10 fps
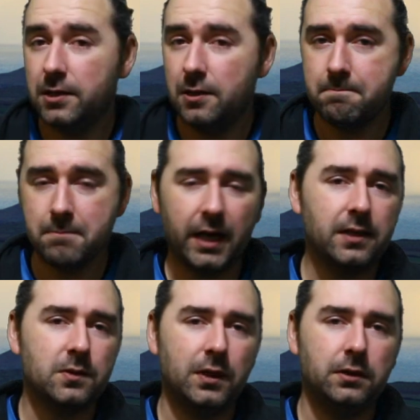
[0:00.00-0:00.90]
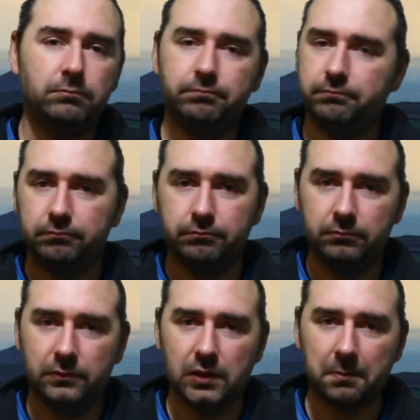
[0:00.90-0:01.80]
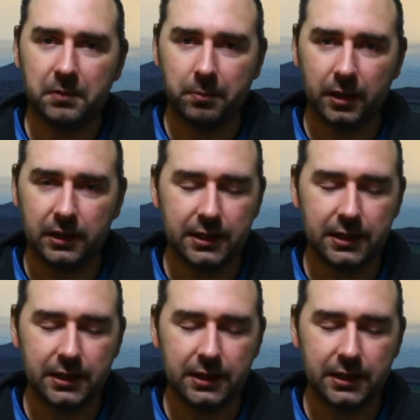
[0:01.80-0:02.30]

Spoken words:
you might as well dump the bottle